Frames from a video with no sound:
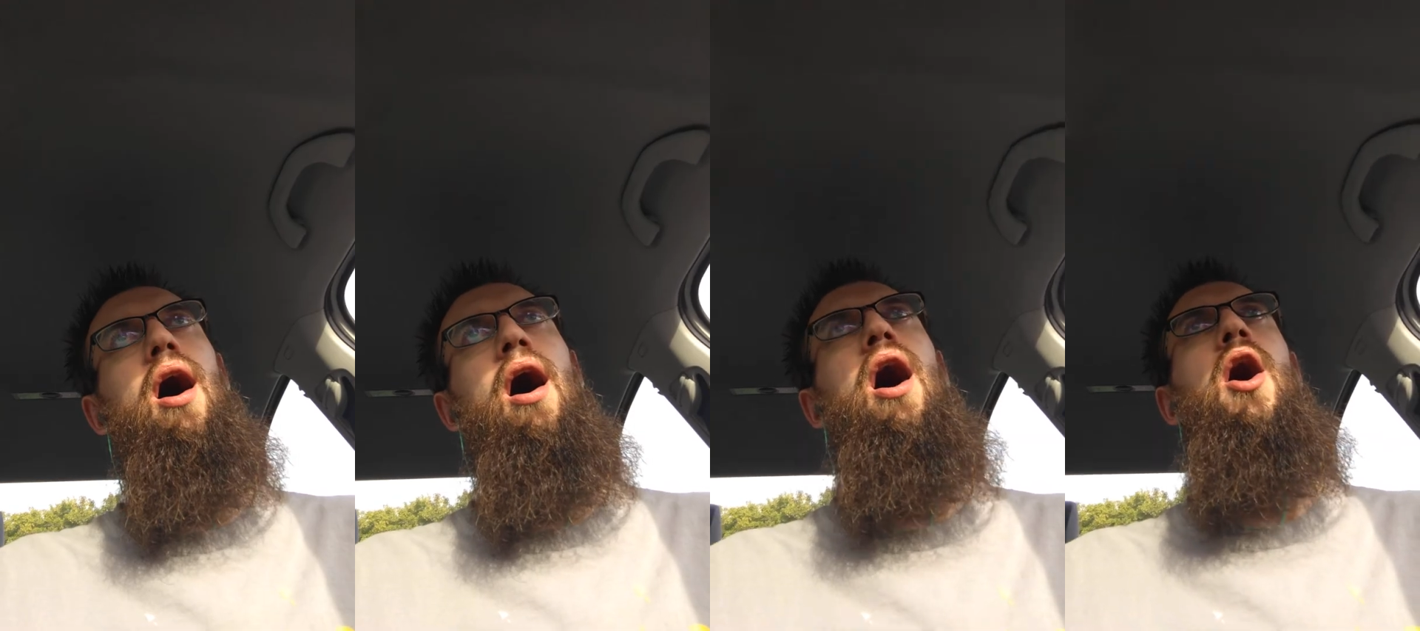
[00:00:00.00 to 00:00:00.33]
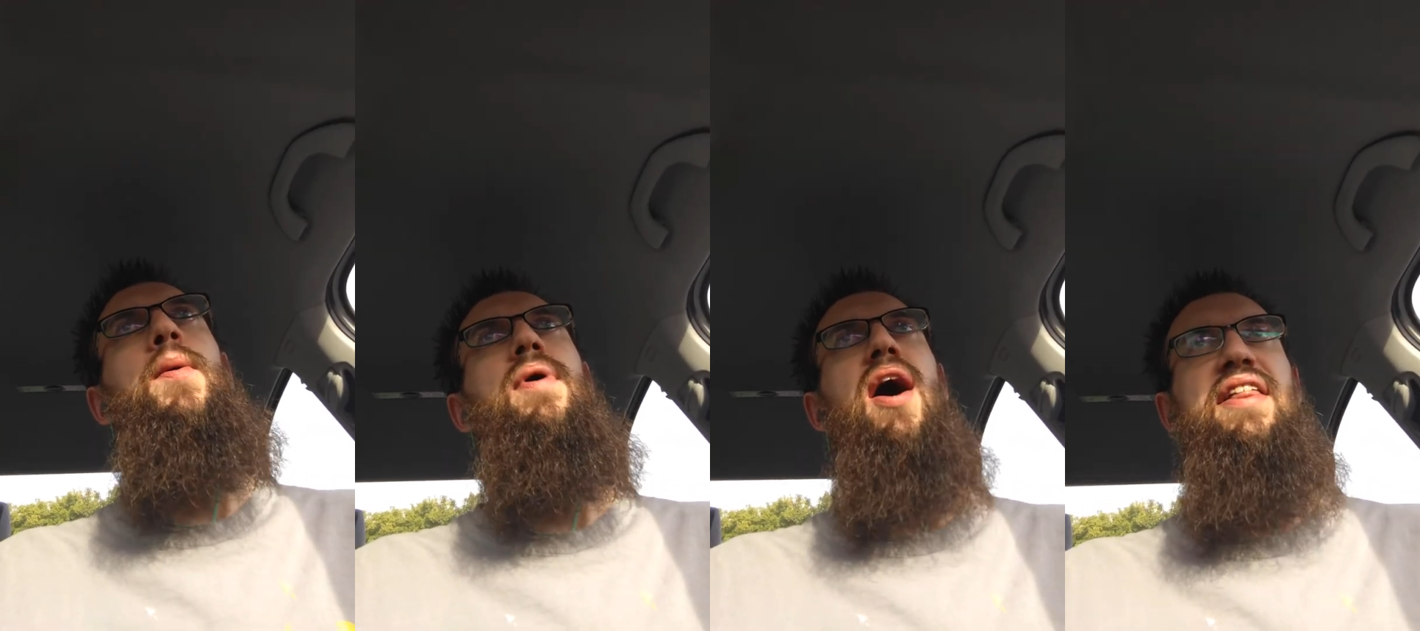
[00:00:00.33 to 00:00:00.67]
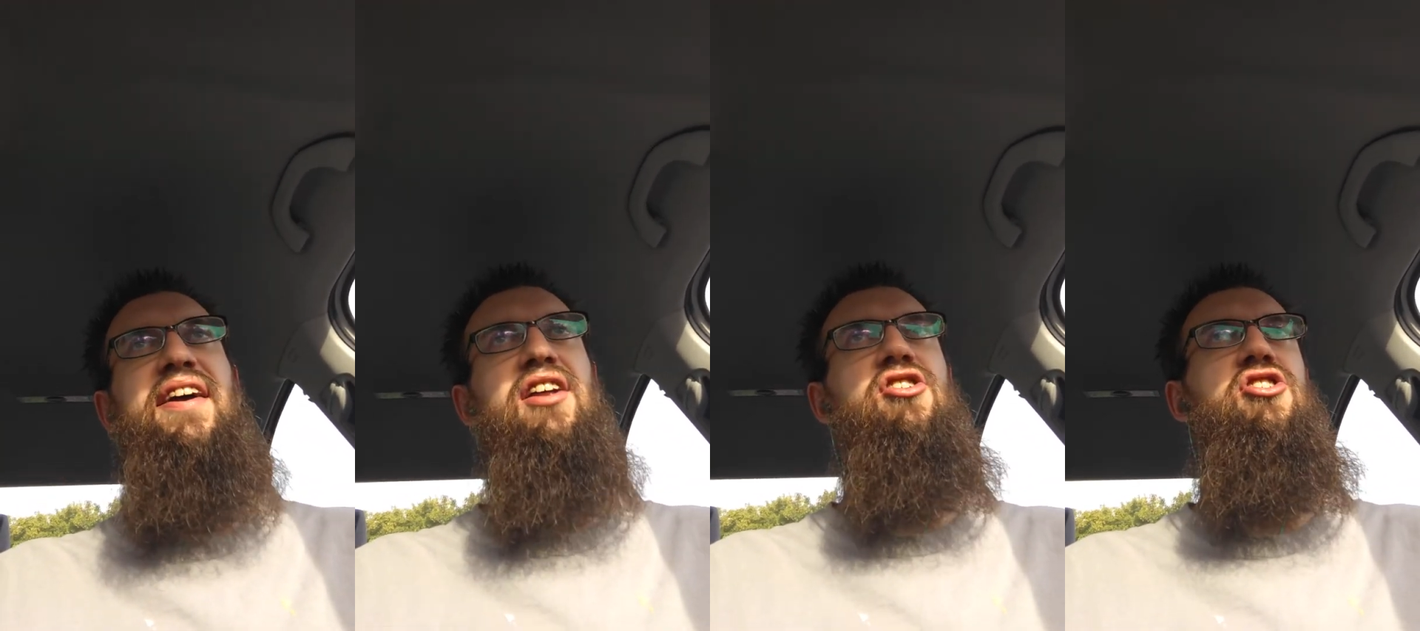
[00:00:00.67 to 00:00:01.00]
Um, I
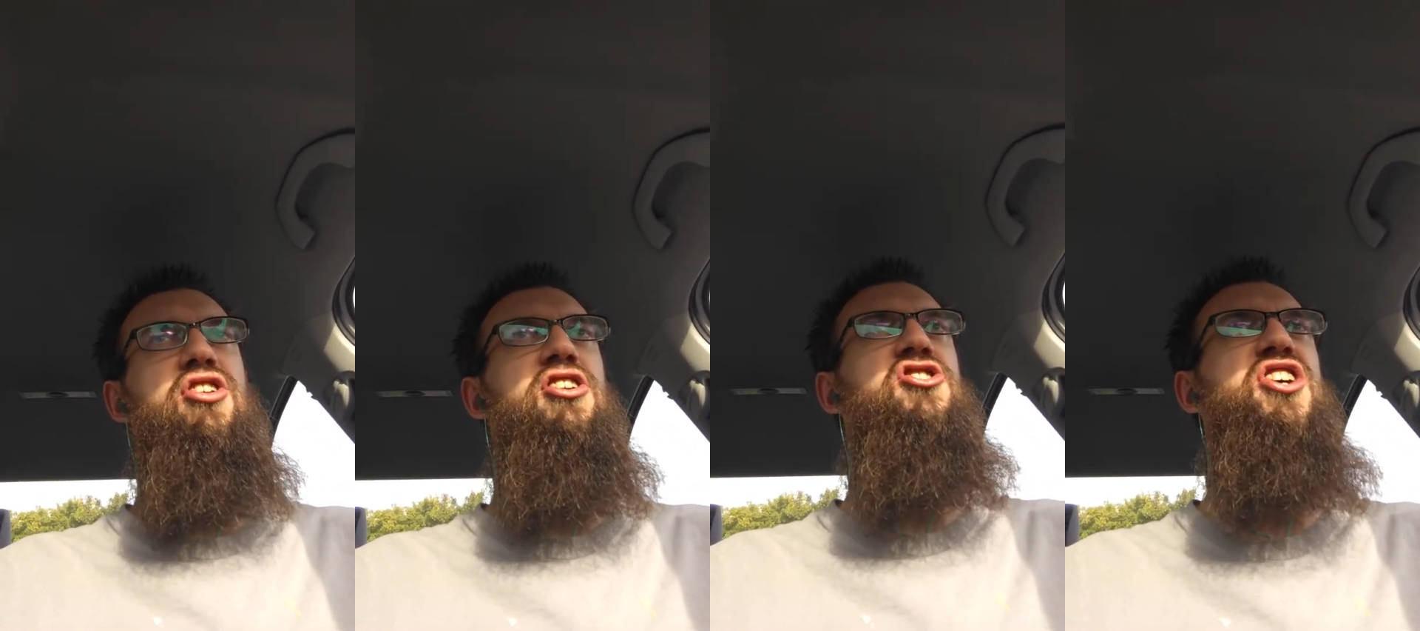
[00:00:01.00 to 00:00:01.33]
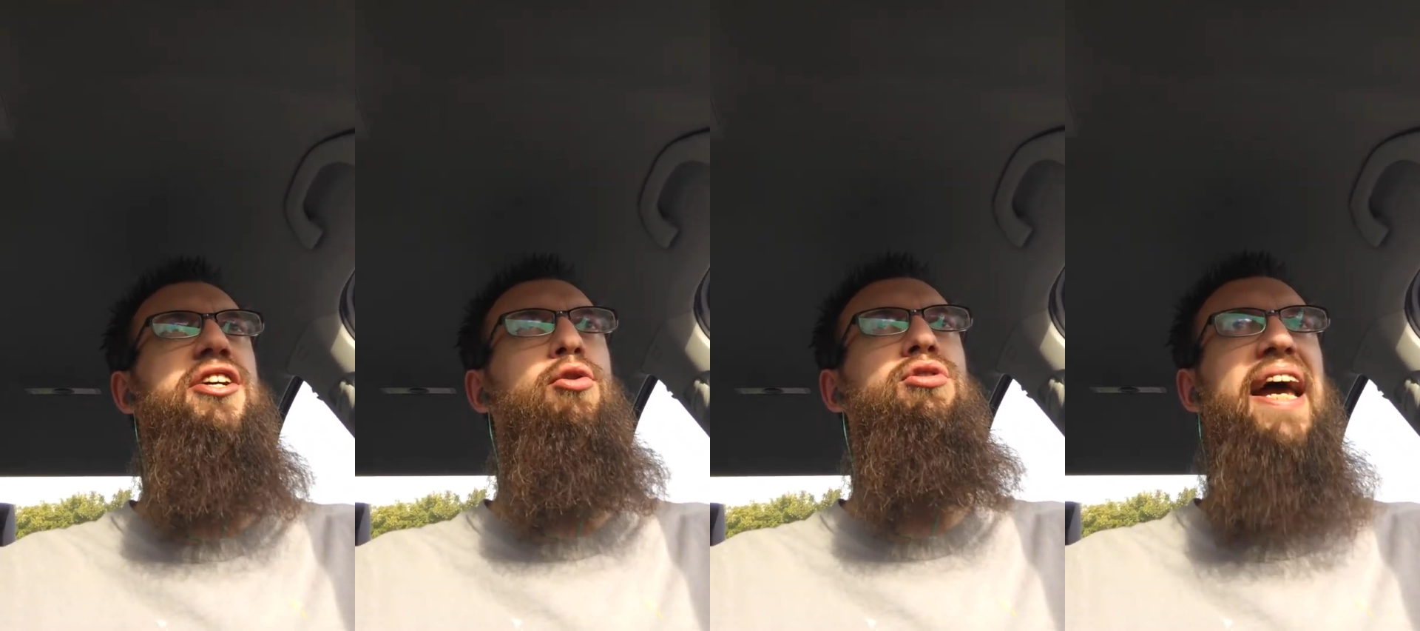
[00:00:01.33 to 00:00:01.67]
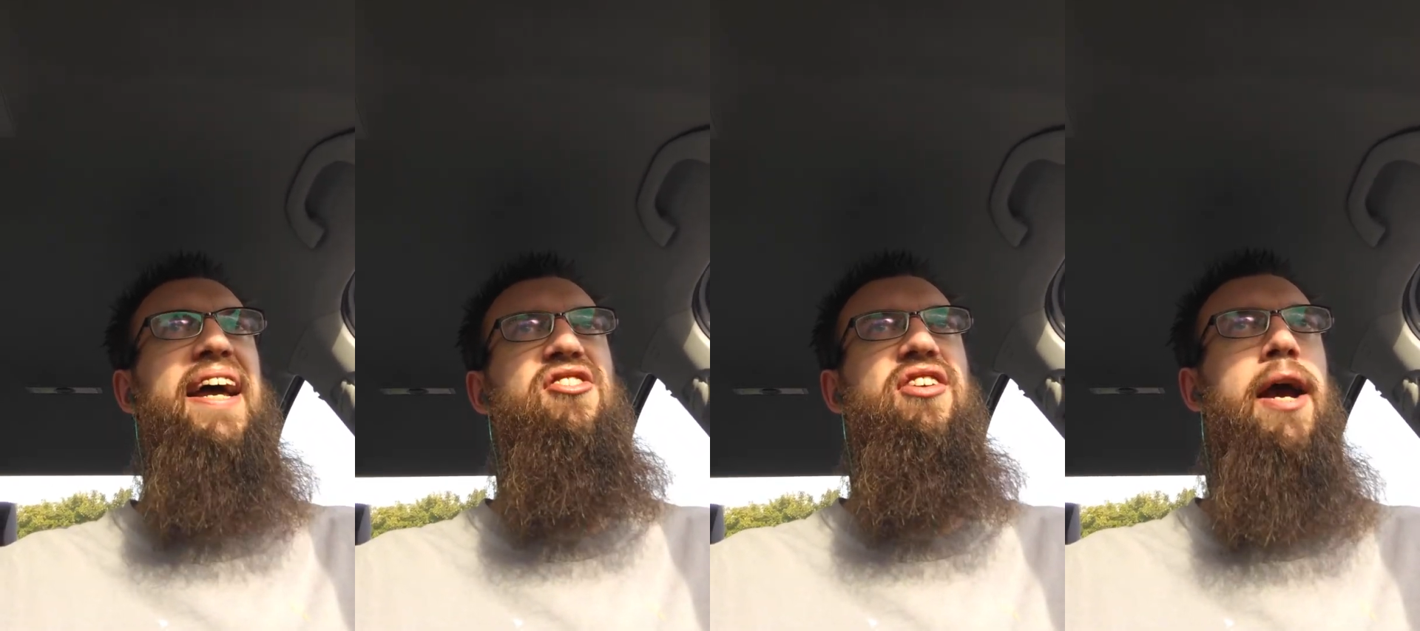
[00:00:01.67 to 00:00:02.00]
think it's just a general
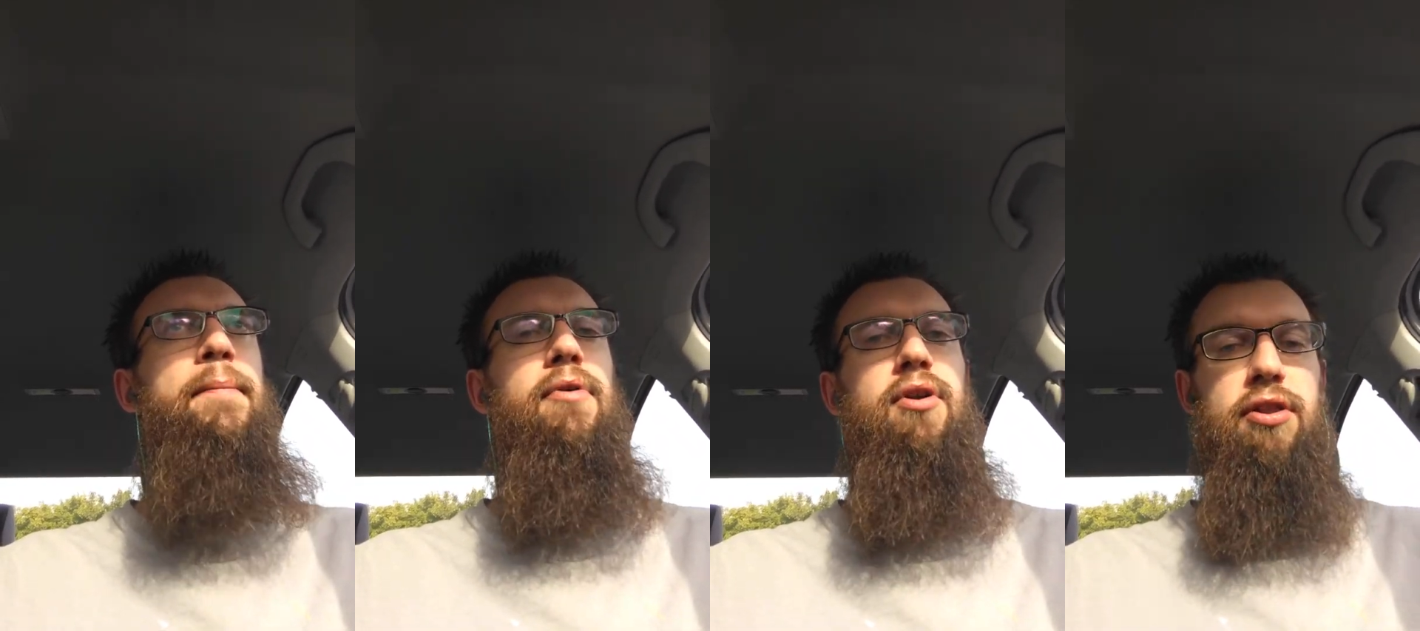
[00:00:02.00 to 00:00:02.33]
landscape.